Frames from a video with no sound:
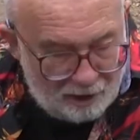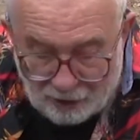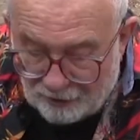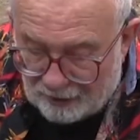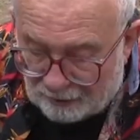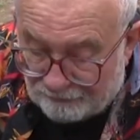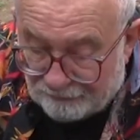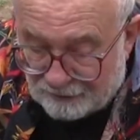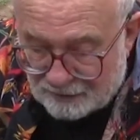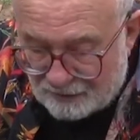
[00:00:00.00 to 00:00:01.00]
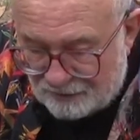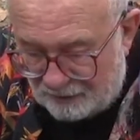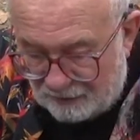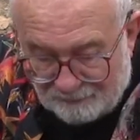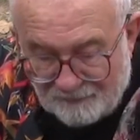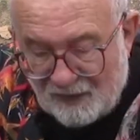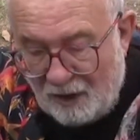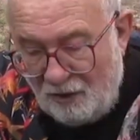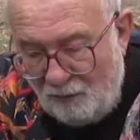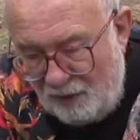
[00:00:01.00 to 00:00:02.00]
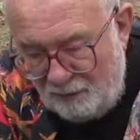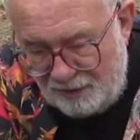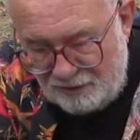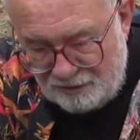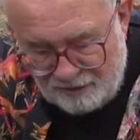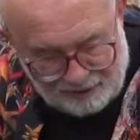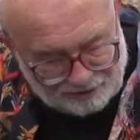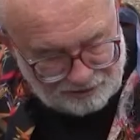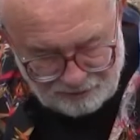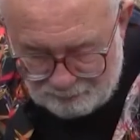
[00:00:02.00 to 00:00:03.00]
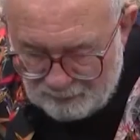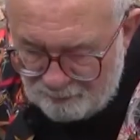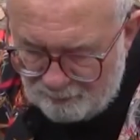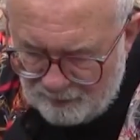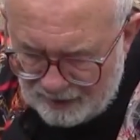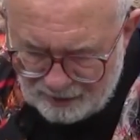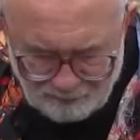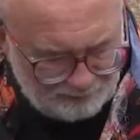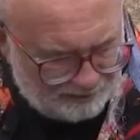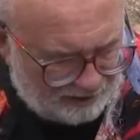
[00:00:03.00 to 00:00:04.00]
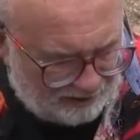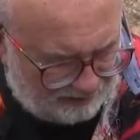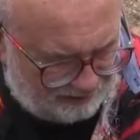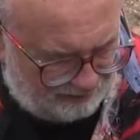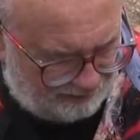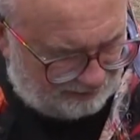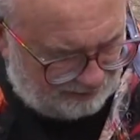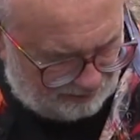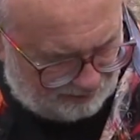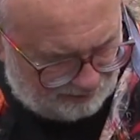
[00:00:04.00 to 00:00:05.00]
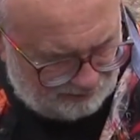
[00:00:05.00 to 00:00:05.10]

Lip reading: Okay, 50 years ago. What do we do next to make it a bit darker, do you think?